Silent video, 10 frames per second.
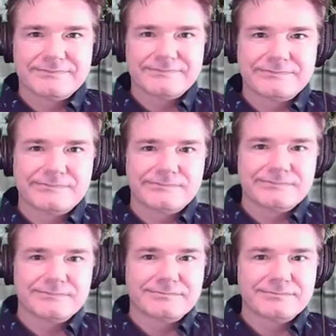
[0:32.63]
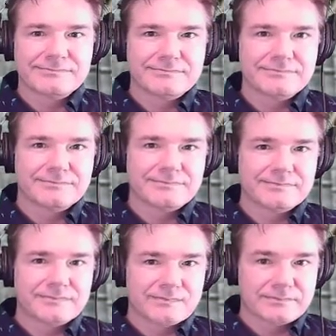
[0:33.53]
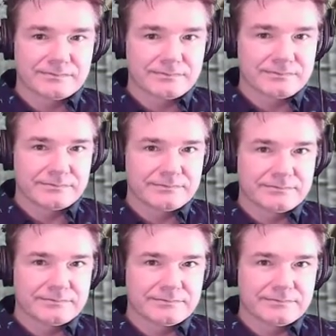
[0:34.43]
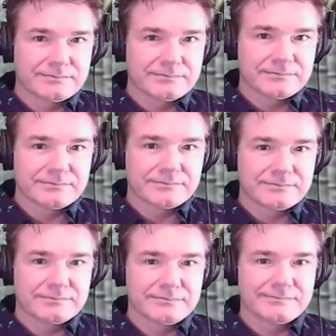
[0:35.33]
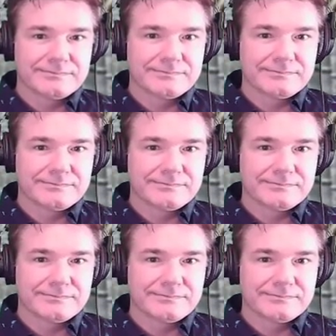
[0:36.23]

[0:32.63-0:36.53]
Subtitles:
The person shown says nothing.